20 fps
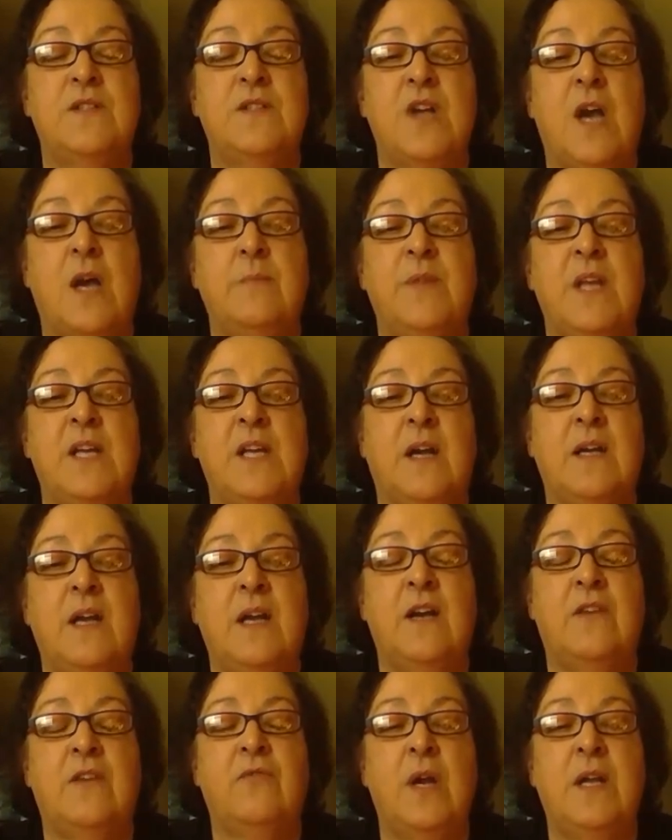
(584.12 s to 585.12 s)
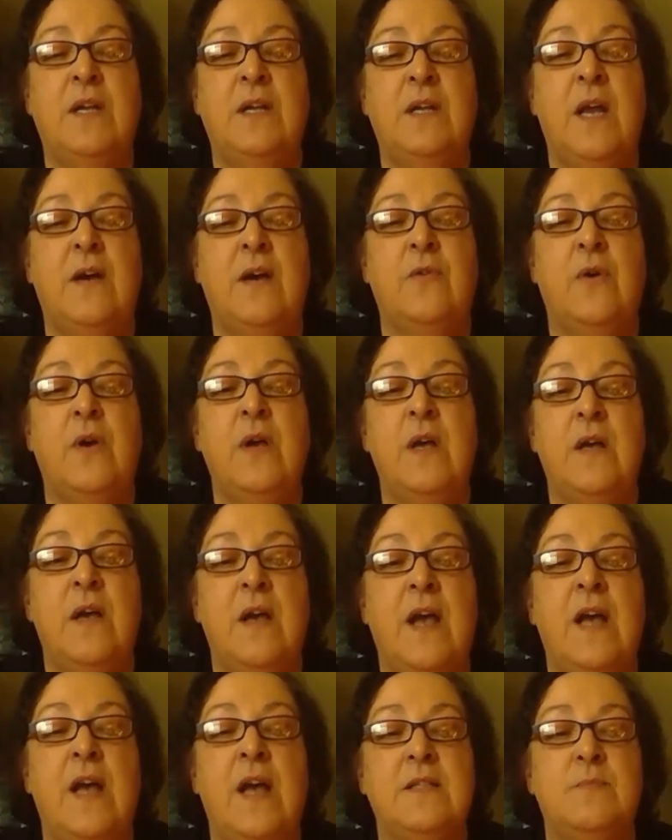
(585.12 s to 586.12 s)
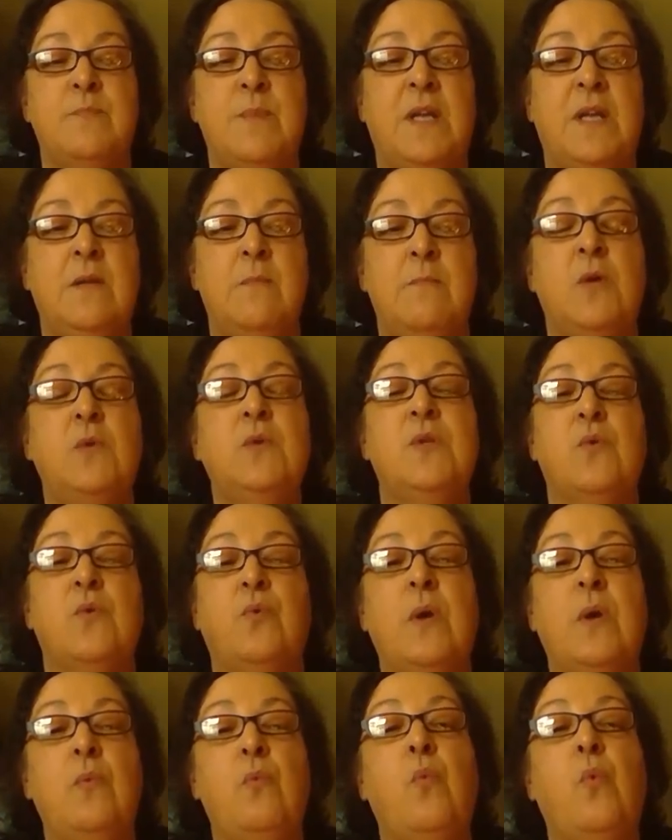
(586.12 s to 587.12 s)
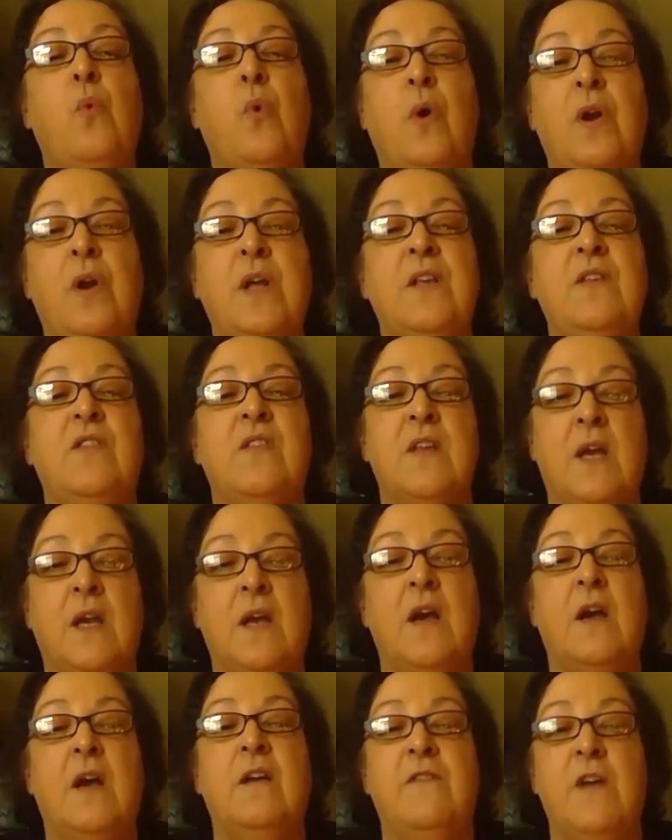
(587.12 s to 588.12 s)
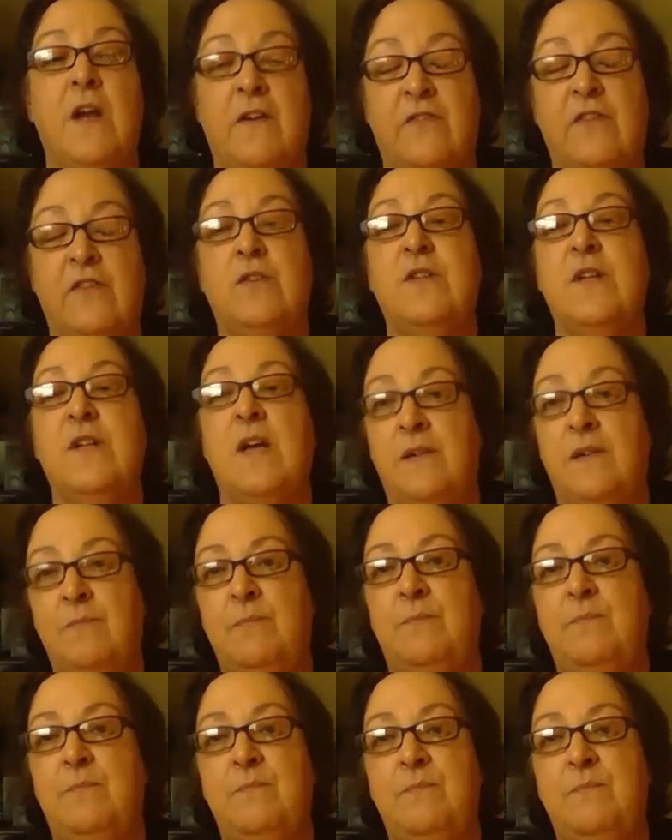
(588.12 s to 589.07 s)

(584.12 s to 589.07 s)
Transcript: job that I have right now has been the most rewarding thing I've ever done.